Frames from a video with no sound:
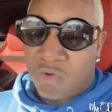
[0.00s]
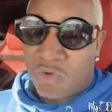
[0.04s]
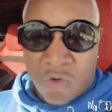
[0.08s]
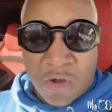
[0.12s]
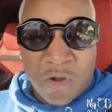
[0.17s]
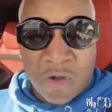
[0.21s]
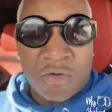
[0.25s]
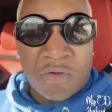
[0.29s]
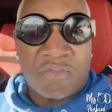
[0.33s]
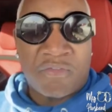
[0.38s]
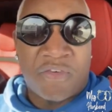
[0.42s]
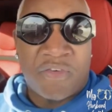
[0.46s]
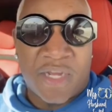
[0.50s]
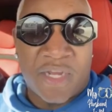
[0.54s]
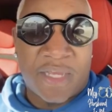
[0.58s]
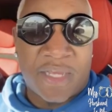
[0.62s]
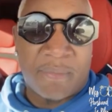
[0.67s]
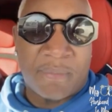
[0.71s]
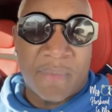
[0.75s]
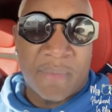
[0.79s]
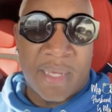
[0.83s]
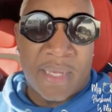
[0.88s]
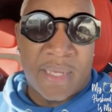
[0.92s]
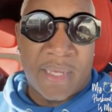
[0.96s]
Grown
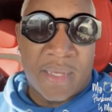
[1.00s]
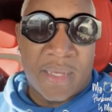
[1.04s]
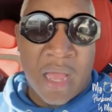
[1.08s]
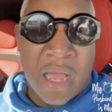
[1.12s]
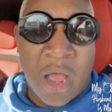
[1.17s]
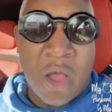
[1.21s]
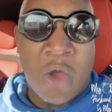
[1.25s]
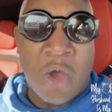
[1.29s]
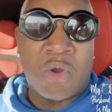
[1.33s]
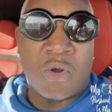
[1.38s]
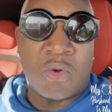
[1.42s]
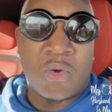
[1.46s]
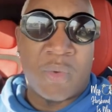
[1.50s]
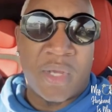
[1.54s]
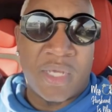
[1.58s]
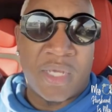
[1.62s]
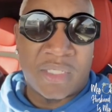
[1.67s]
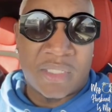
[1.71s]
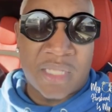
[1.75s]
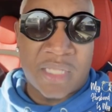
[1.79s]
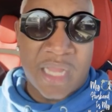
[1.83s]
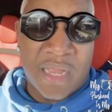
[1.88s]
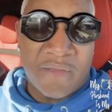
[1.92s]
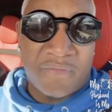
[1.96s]
fucking man. All the
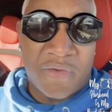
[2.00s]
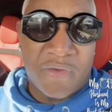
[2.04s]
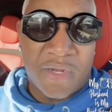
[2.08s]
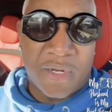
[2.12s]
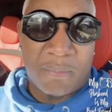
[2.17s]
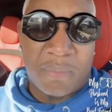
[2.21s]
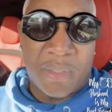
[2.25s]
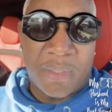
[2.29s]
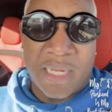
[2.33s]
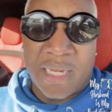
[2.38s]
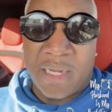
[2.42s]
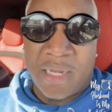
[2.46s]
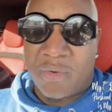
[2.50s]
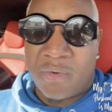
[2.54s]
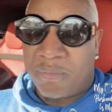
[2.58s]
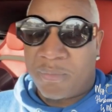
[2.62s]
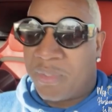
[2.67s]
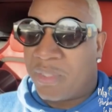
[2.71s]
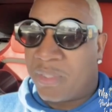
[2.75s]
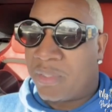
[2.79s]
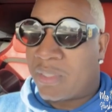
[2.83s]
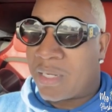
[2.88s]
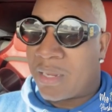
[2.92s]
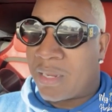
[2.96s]
way. Stop playing
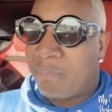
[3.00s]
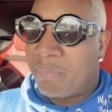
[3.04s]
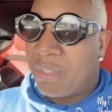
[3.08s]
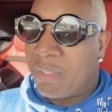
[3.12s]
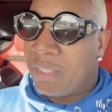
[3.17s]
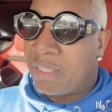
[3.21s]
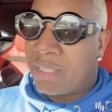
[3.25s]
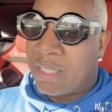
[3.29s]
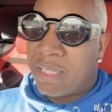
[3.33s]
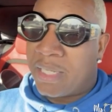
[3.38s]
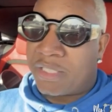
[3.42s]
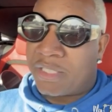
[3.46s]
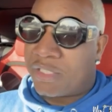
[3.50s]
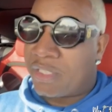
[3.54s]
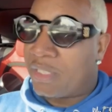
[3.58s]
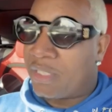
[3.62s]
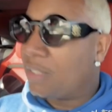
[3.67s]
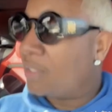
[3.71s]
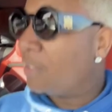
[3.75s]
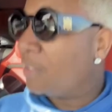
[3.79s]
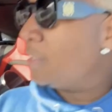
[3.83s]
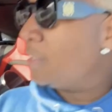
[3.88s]
with me. And I mean that shit.